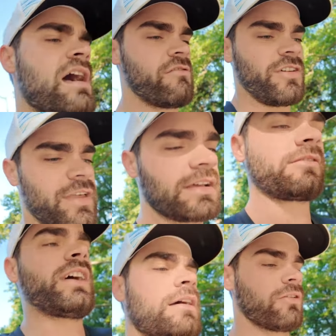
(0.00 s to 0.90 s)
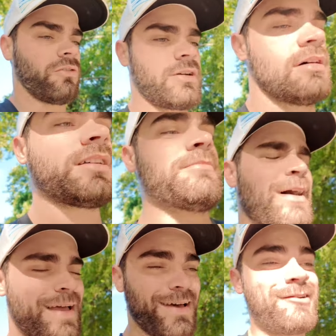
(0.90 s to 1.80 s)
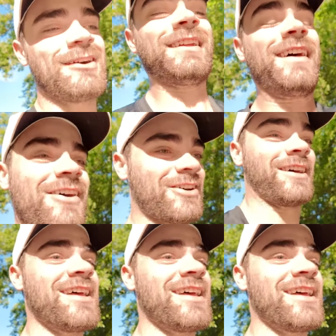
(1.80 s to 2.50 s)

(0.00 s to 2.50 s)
everything I've got going on in my head right now.